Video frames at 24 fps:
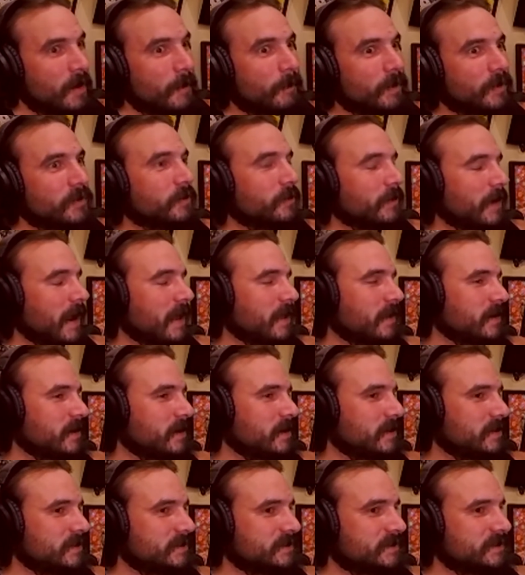But the
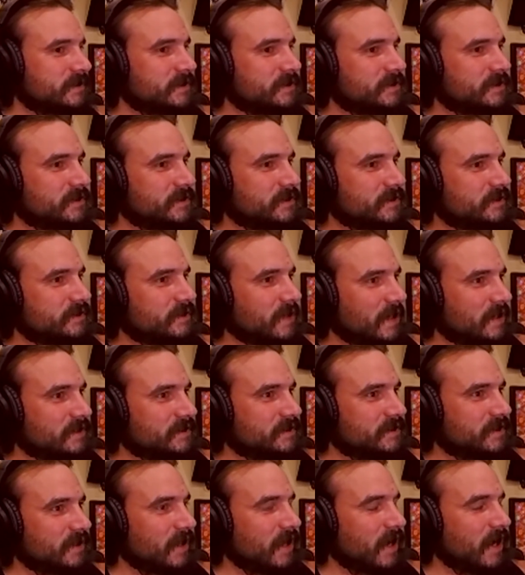reality is
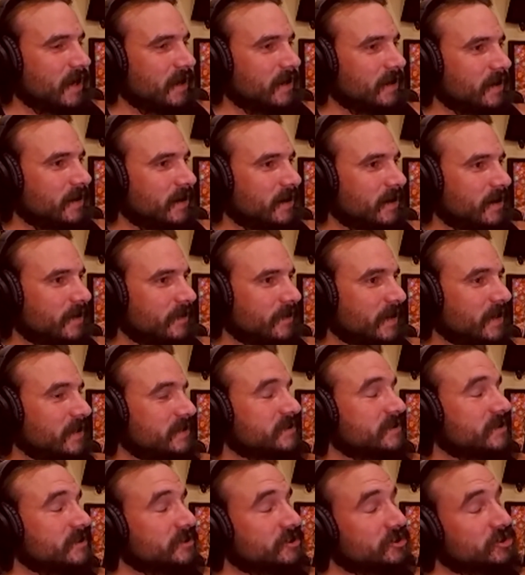that's not that
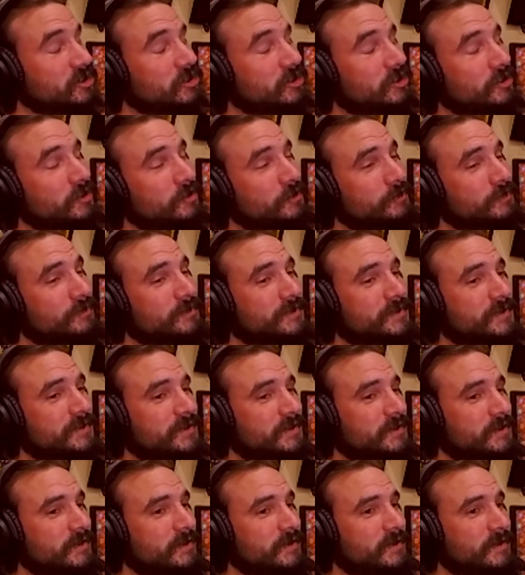doesn't
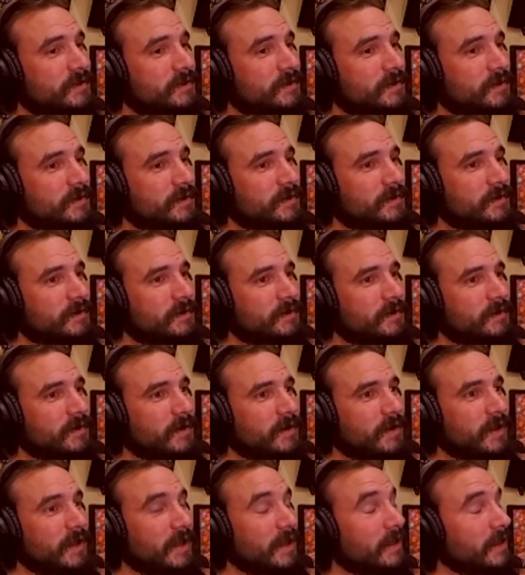excuse
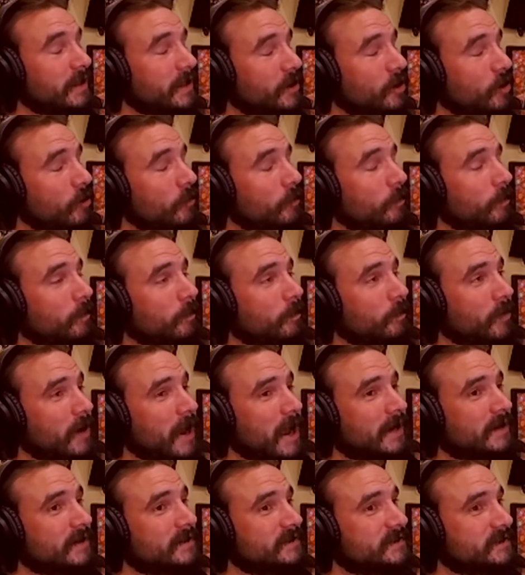illegal
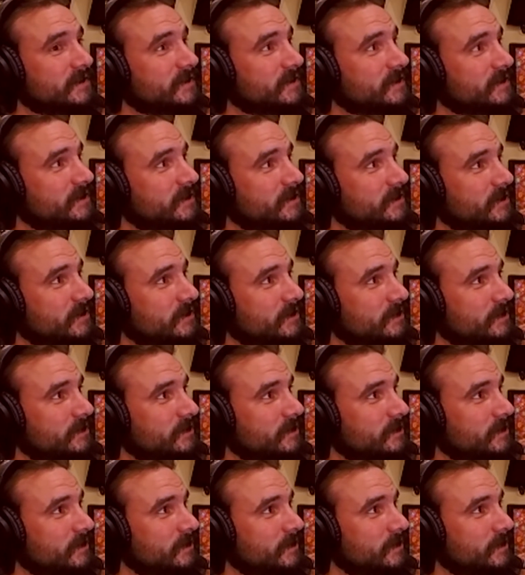practices.
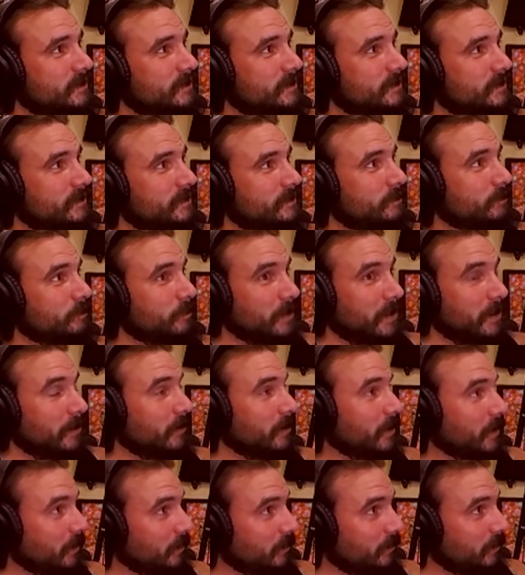Period.